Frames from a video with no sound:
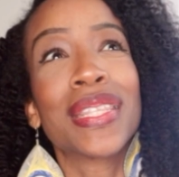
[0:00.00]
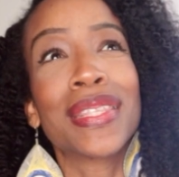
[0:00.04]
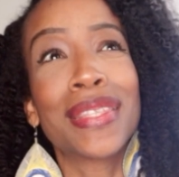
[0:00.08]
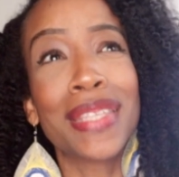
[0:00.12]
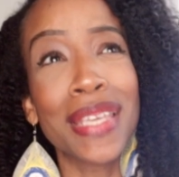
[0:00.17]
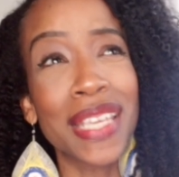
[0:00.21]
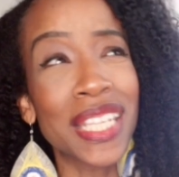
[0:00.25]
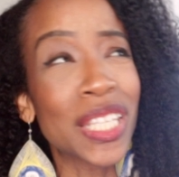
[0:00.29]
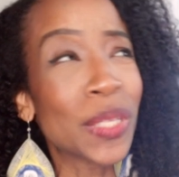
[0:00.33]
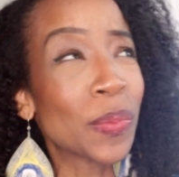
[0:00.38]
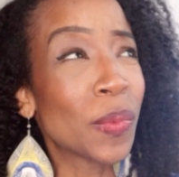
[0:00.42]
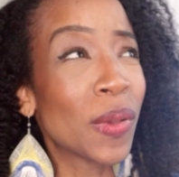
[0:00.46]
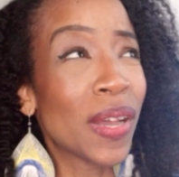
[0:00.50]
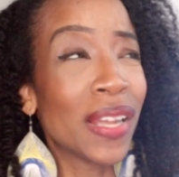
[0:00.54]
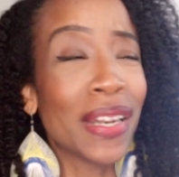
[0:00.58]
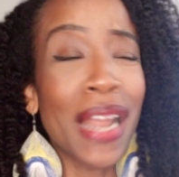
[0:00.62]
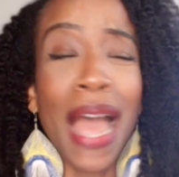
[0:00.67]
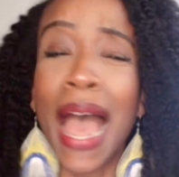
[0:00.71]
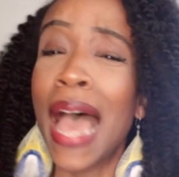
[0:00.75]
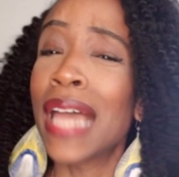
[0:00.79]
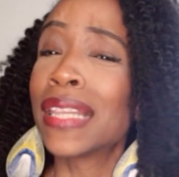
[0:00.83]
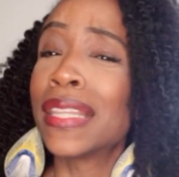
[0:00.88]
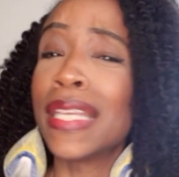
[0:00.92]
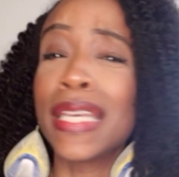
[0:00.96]
This one,
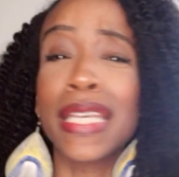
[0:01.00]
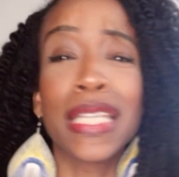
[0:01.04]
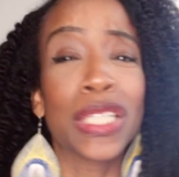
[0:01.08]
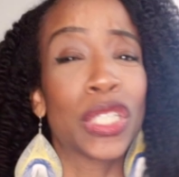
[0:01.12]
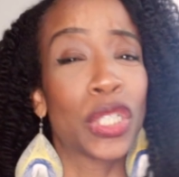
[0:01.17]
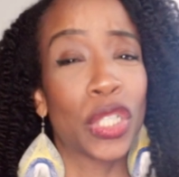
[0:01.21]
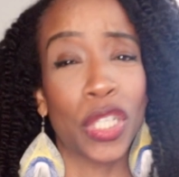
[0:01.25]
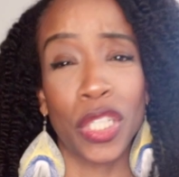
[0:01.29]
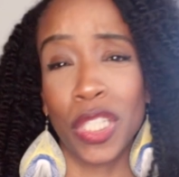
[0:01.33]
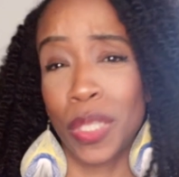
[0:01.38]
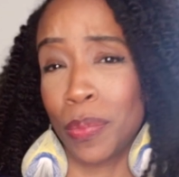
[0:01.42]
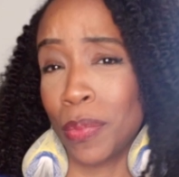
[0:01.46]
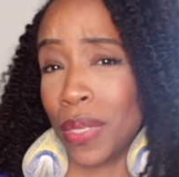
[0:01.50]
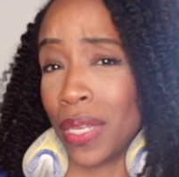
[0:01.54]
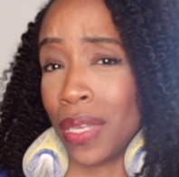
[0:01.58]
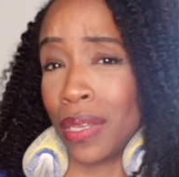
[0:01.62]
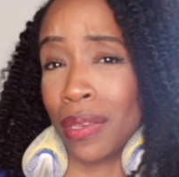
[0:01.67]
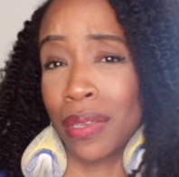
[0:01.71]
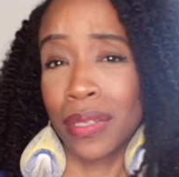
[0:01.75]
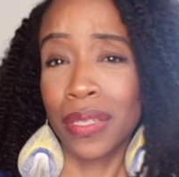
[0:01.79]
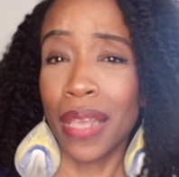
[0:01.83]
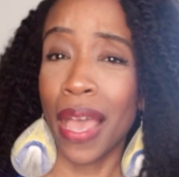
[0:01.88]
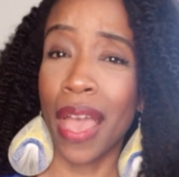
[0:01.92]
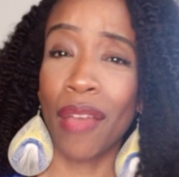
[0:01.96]
I think it's just
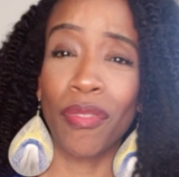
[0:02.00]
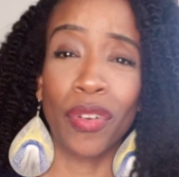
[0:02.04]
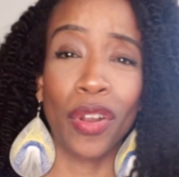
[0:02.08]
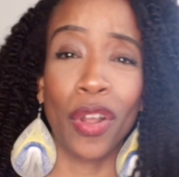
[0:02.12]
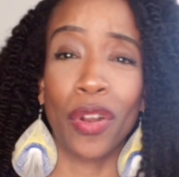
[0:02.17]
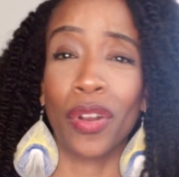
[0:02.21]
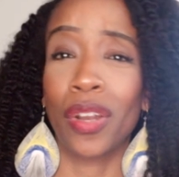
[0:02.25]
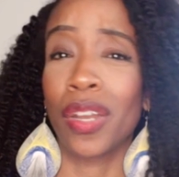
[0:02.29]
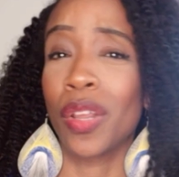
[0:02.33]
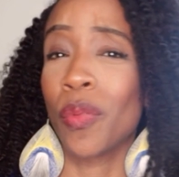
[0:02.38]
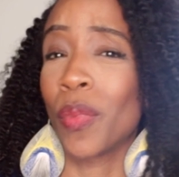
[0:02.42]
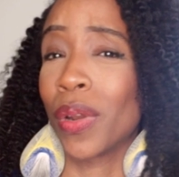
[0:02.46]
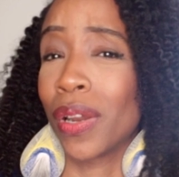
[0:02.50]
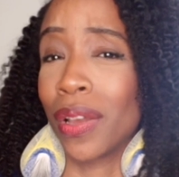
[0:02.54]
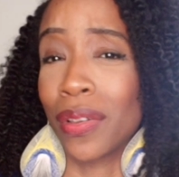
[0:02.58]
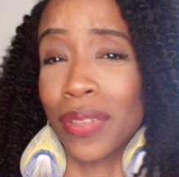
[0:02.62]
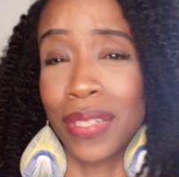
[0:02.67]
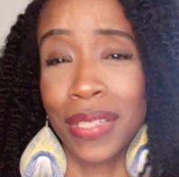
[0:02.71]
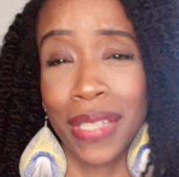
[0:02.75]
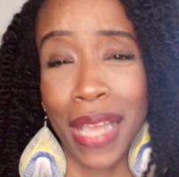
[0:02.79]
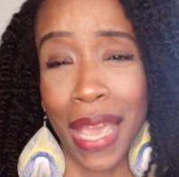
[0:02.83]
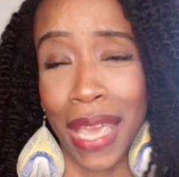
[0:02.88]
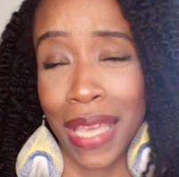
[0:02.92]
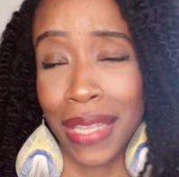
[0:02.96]
me, because I haven't heard anyone
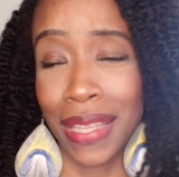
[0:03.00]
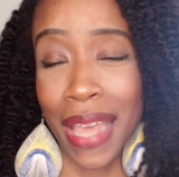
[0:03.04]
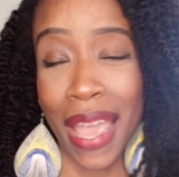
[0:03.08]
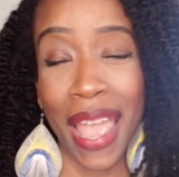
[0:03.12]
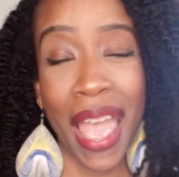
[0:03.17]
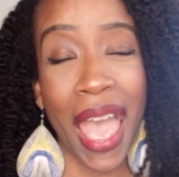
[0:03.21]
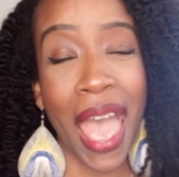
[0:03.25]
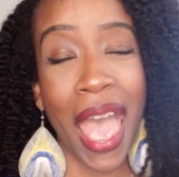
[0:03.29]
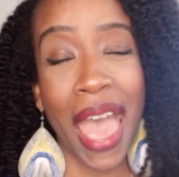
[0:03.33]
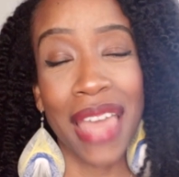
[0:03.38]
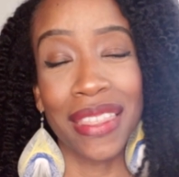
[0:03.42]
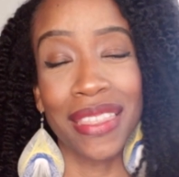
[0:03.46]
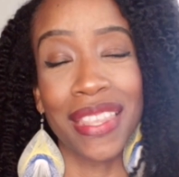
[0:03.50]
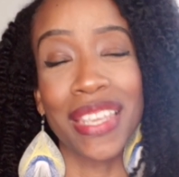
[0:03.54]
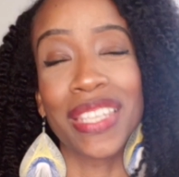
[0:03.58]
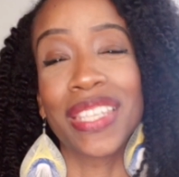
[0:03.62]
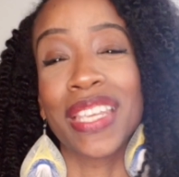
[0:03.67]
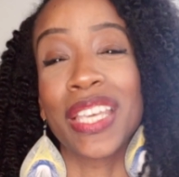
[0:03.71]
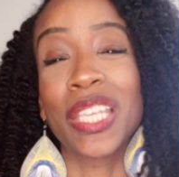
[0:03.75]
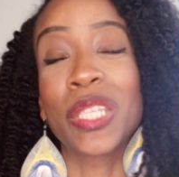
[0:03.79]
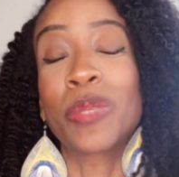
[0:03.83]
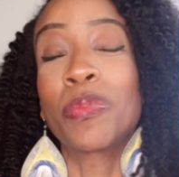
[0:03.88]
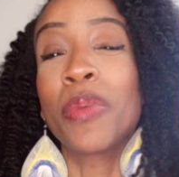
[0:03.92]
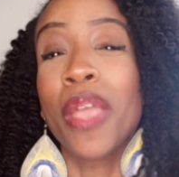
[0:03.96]
else say they had
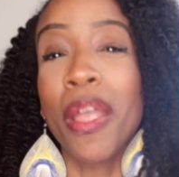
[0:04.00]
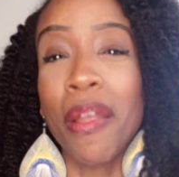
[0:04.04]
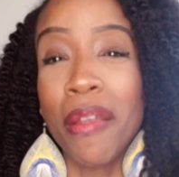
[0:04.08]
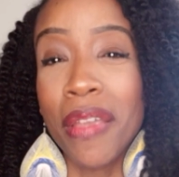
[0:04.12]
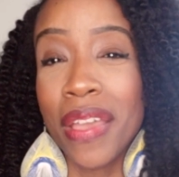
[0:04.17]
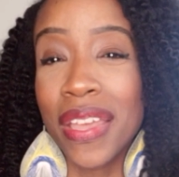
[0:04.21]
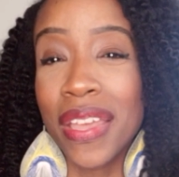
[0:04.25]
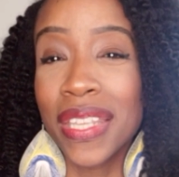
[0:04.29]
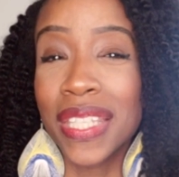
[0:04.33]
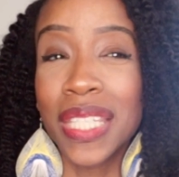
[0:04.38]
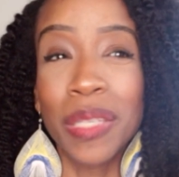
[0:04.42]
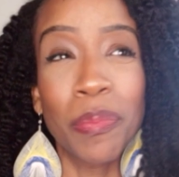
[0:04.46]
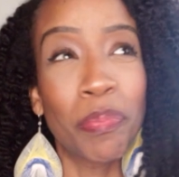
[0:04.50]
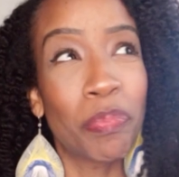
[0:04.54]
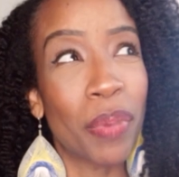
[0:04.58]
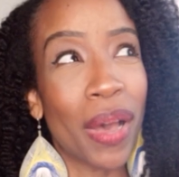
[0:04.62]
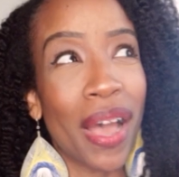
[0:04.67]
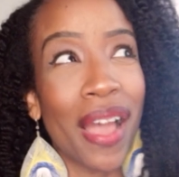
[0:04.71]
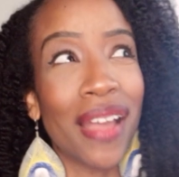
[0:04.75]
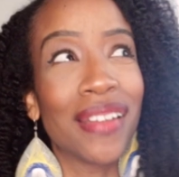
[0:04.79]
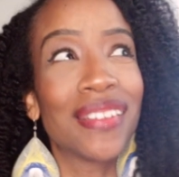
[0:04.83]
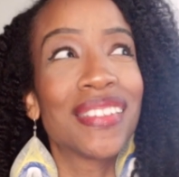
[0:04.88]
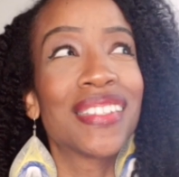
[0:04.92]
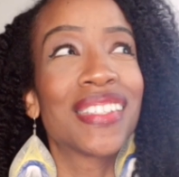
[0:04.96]
this experience,
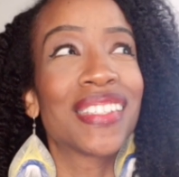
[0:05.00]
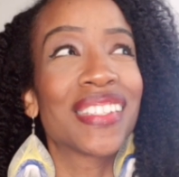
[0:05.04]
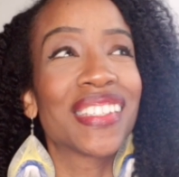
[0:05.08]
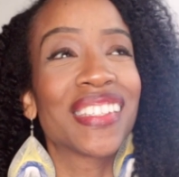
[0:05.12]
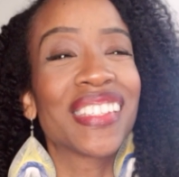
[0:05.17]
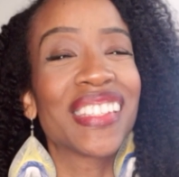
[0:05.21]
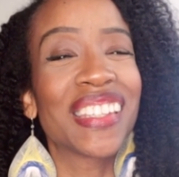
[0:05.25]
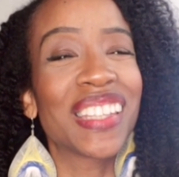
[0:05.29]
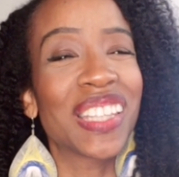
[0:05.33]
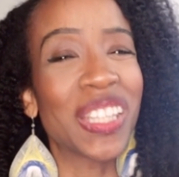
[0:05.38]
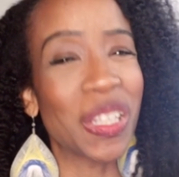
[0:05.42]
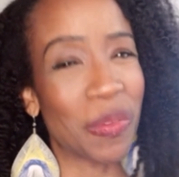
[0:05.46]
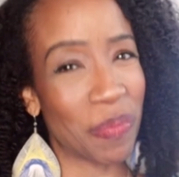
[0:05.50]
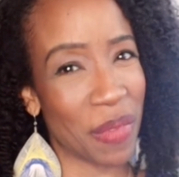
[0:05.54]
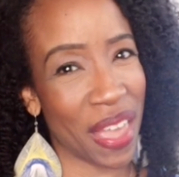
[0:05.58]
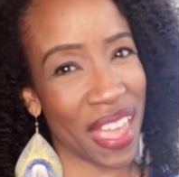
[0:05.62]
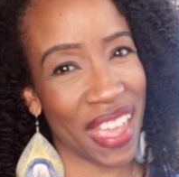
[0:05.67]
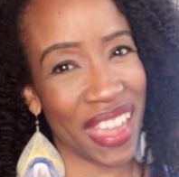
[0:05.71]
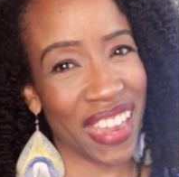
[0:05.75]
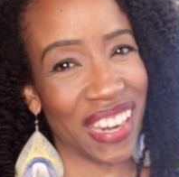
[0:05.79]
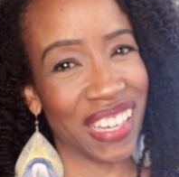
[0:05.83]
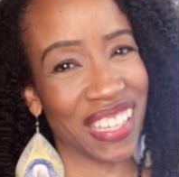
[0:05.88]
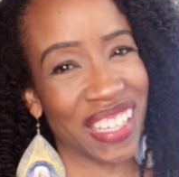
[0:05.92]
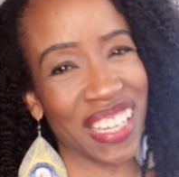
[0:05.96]
but The
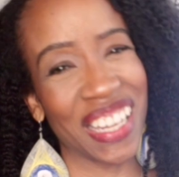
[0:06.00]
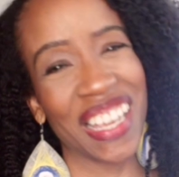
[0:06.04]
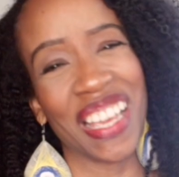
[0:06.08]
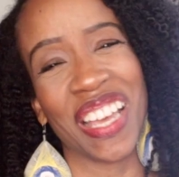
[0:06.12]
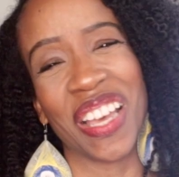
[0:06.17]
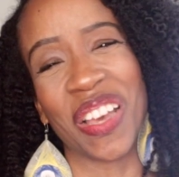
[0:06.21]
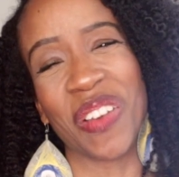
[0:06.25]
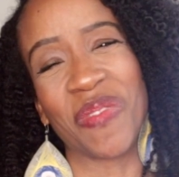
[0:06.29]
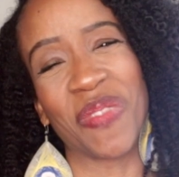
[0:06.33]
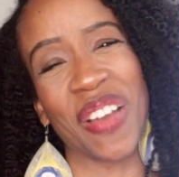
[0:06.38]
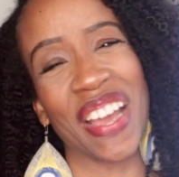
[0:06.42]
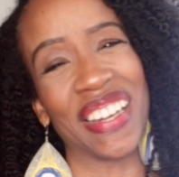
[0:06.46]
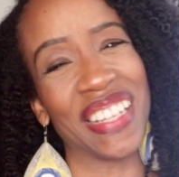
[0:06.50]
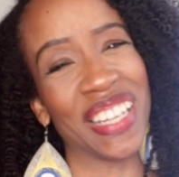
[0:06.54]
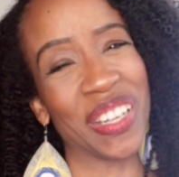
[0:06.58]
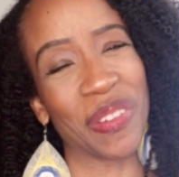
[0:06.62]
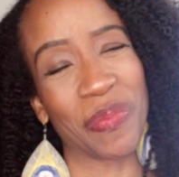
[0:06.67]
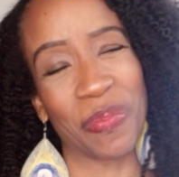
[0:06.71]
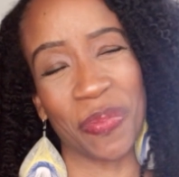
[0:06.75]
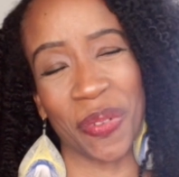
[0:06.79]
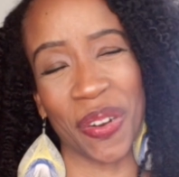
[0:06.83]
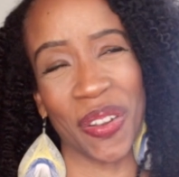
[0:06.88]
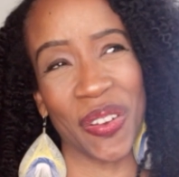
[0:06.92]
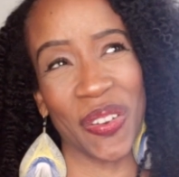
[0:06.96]
Maid by Nita
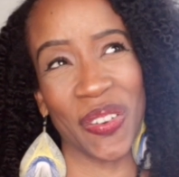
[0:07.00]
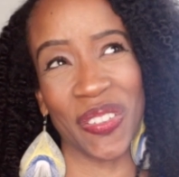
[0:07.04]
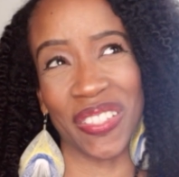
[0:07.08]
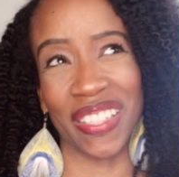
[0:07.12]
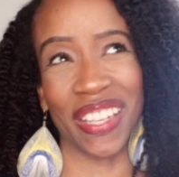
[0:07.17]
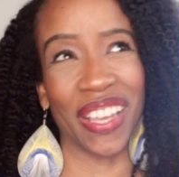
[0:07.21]
Prose.